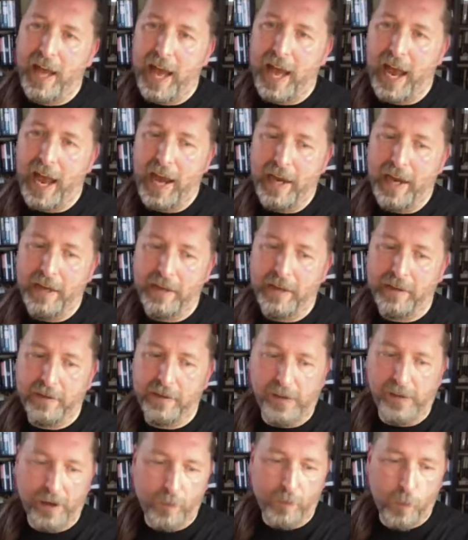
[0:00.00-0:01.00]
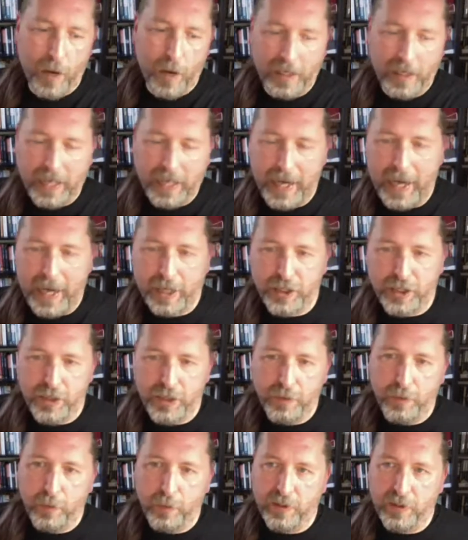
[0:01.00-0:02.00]
And one
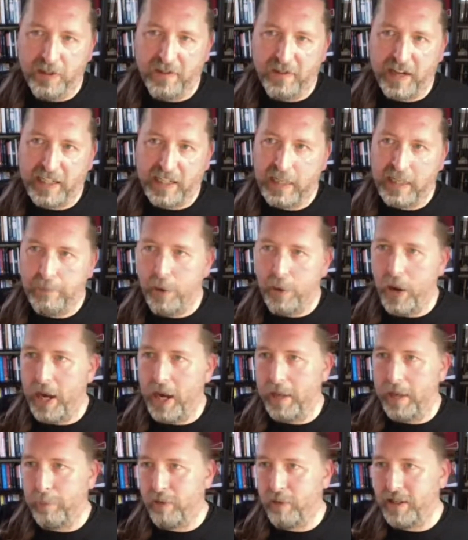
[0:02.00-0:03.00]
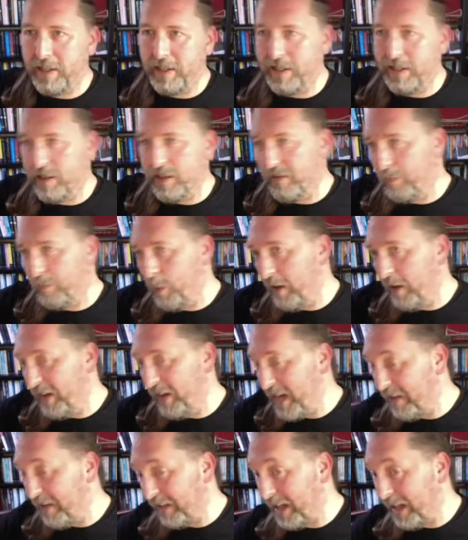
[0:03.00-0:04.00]
connection was affected by the presence of one of
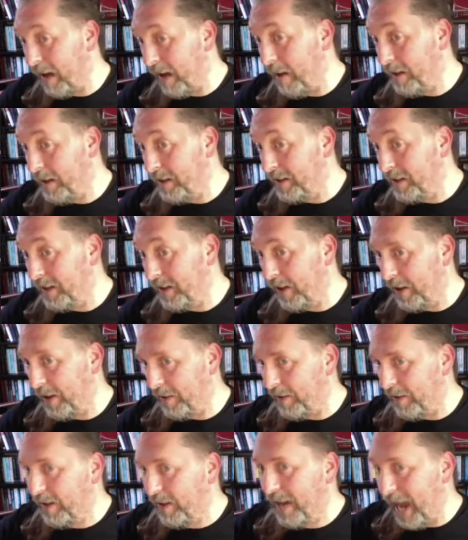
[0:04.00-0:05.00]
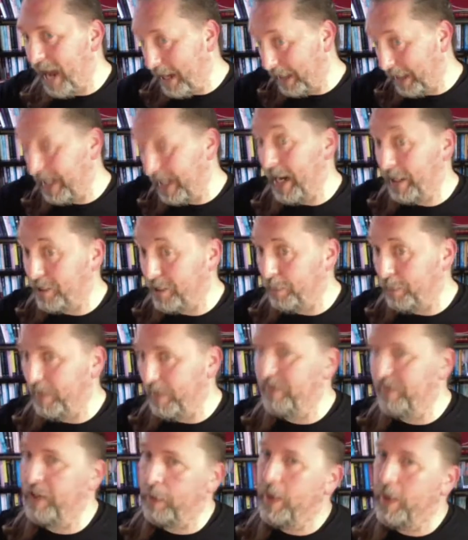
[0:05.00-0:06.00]
the other characters that I'd had a connection
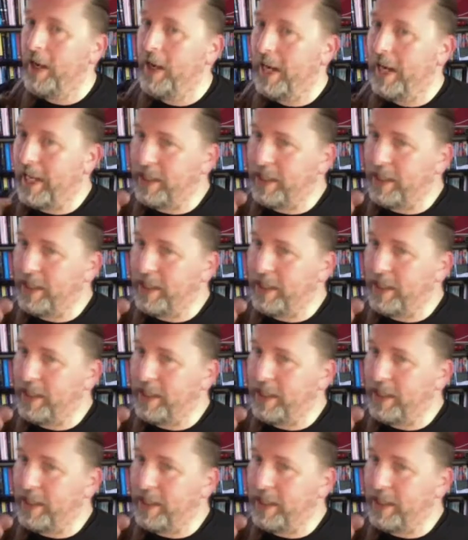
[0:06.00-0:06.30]
with, so it